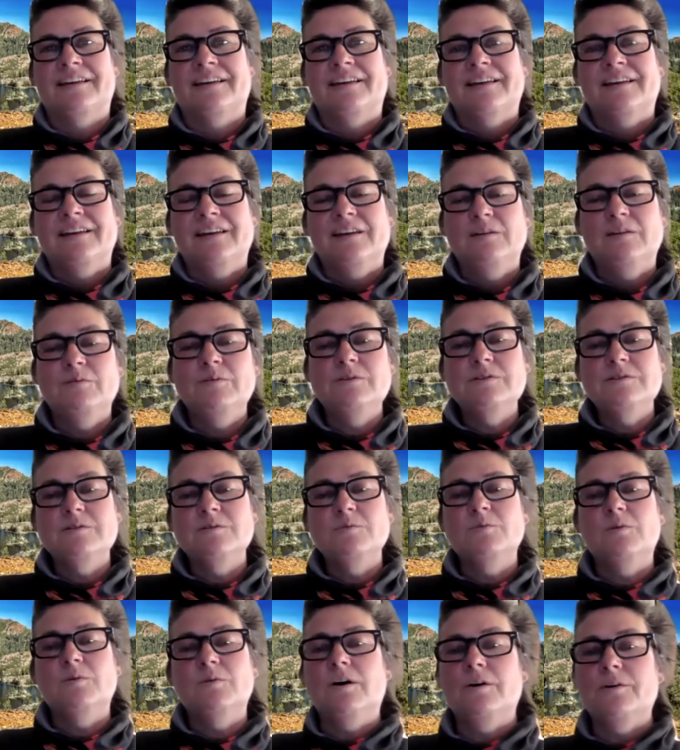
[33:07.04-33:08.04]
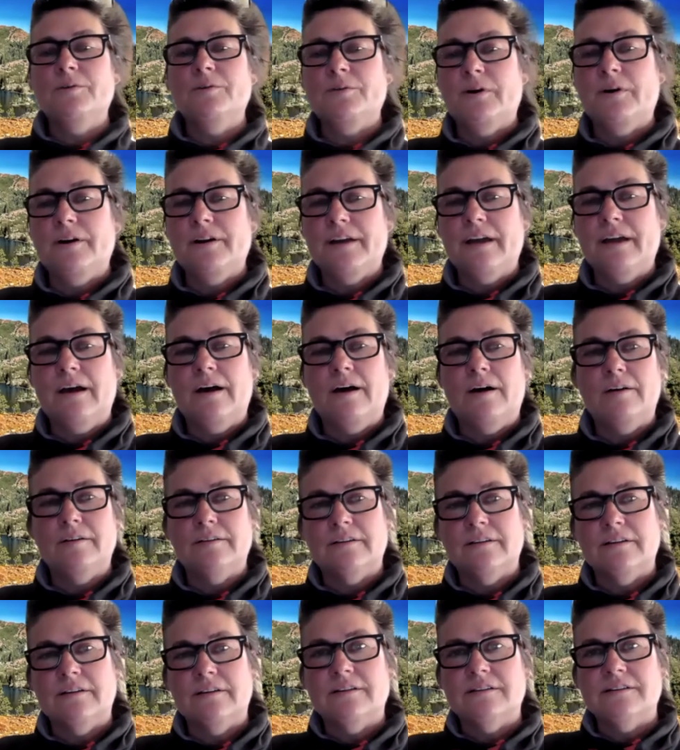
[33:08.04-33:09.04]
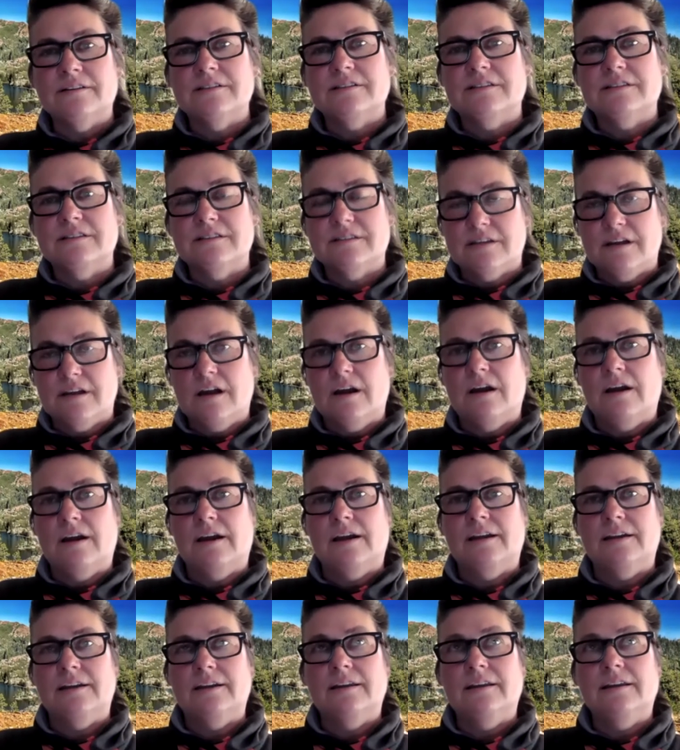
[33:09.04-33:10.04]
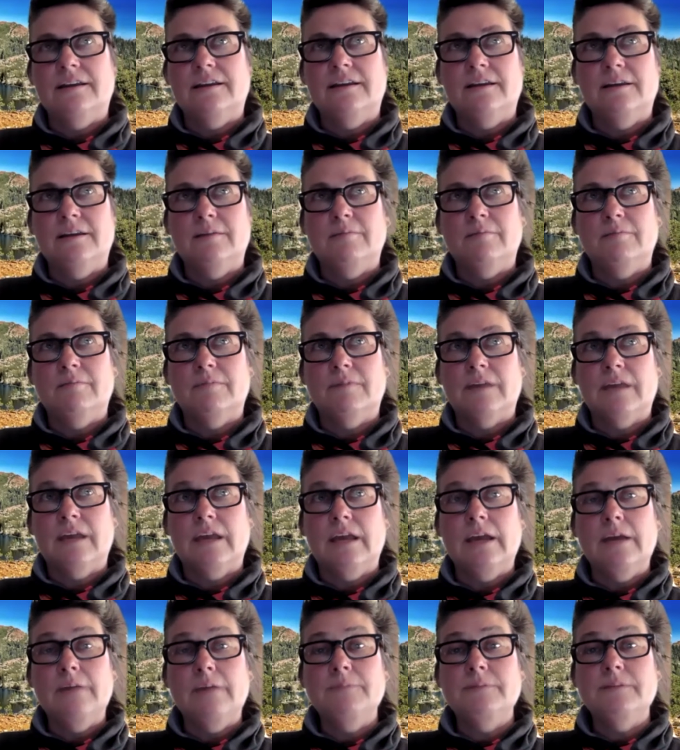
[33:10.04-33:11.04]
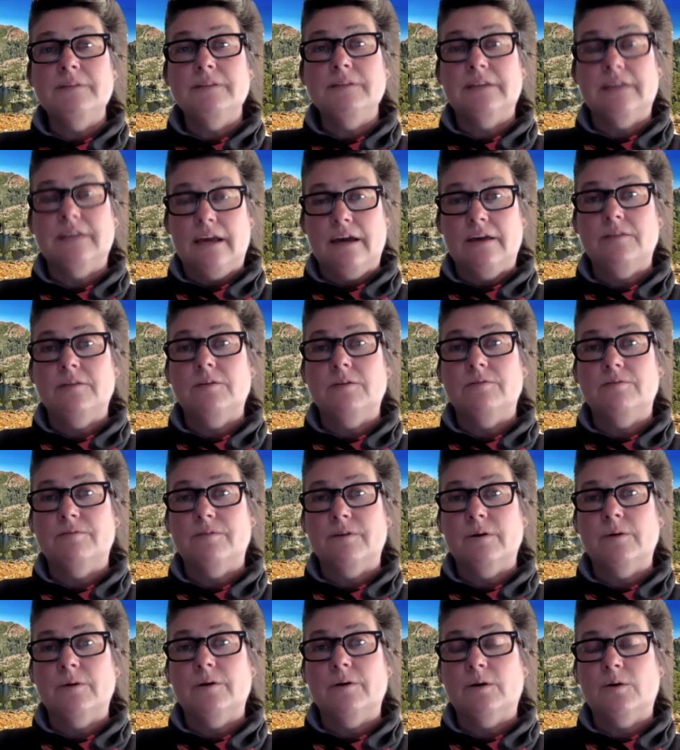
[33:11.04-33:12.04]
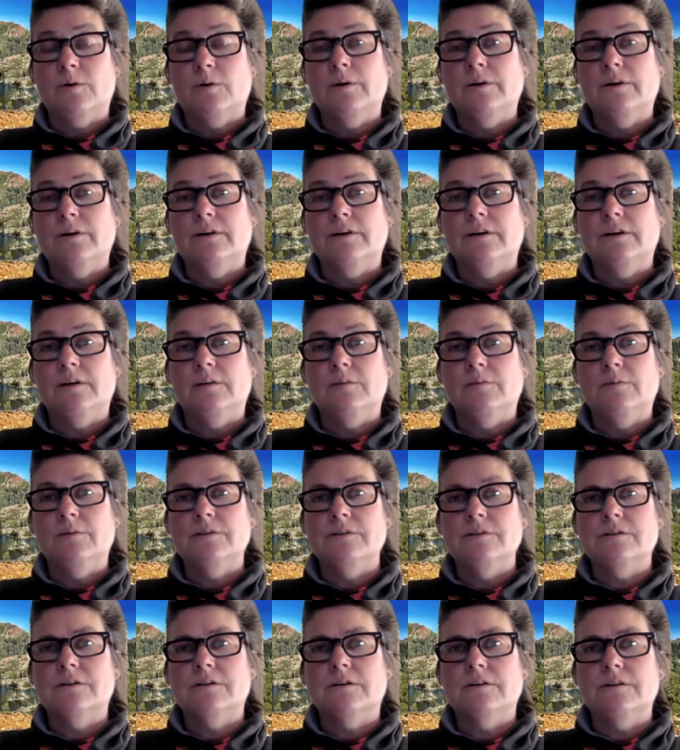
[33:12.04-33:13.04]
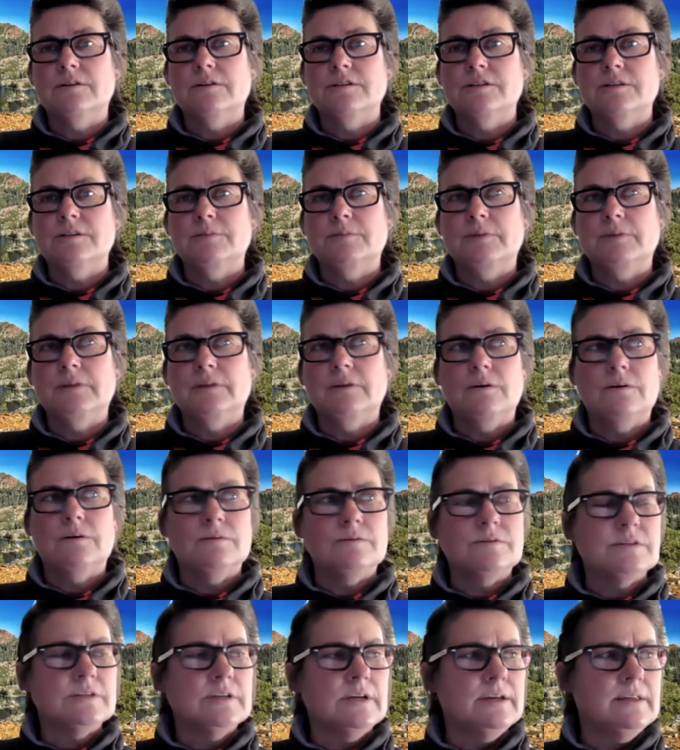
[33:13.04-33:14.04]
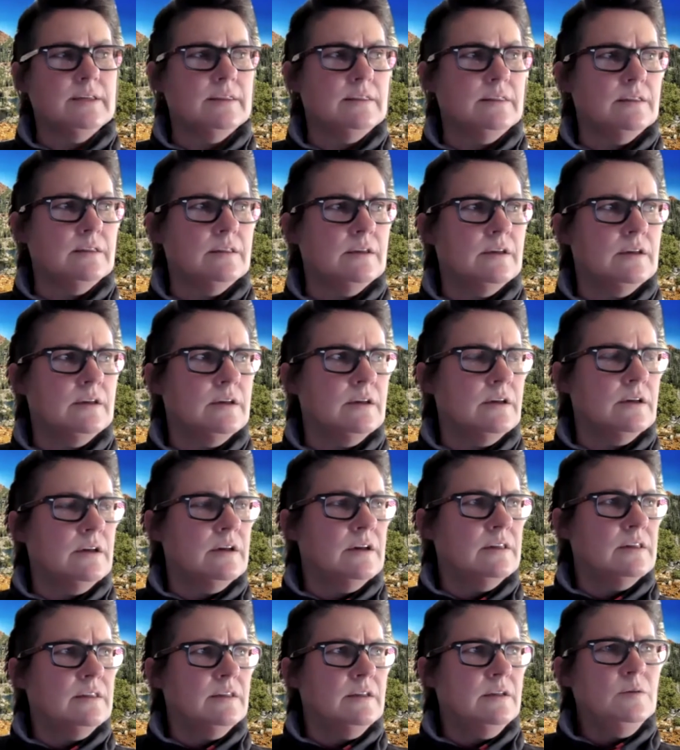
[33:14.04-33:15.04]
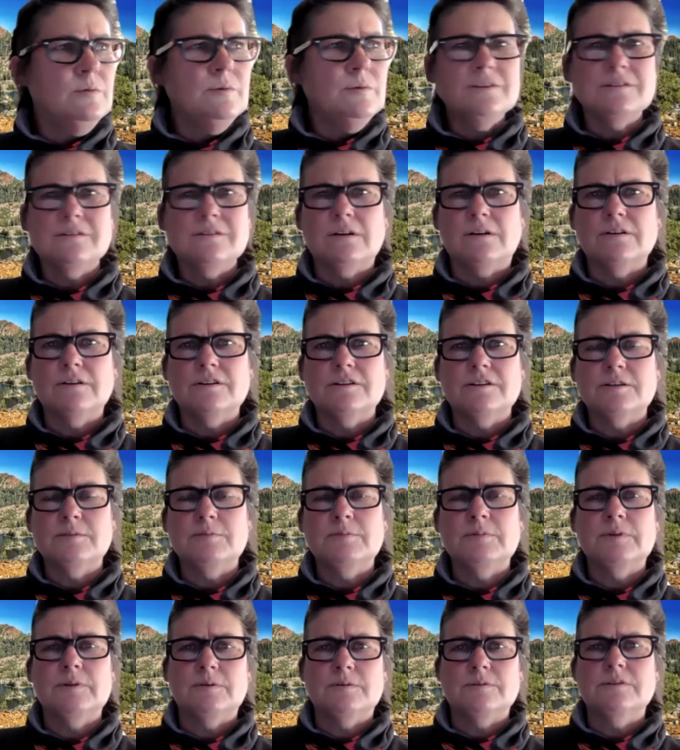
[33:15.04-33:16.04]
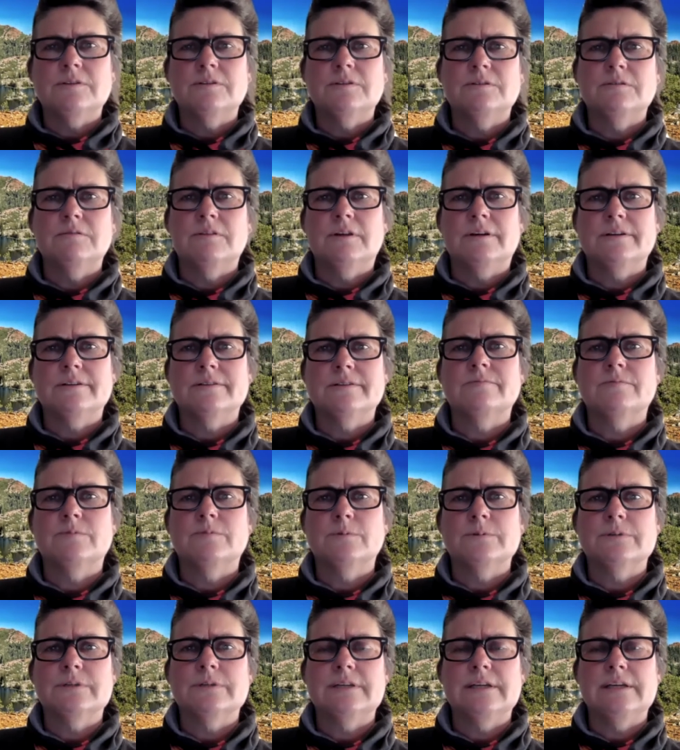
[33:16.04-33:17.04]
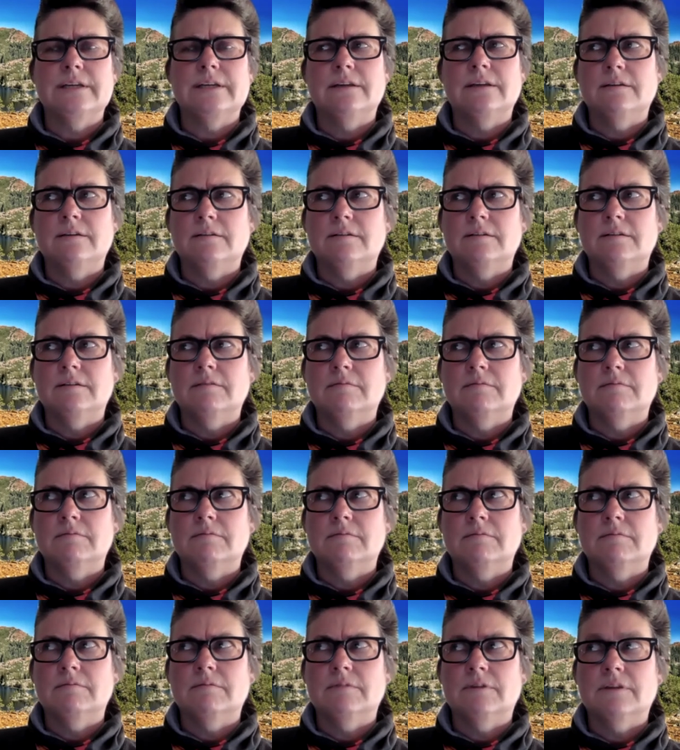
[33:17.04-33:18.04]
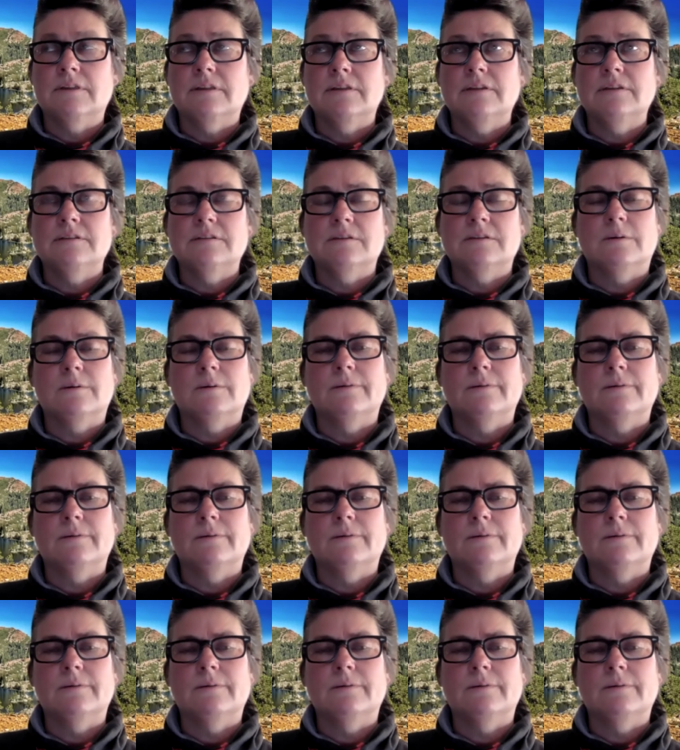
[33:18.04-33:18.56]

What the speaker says: it was a well thought out design. It came together very quickly, and we started shipping those. I think we started shipping those in 2014. I think so.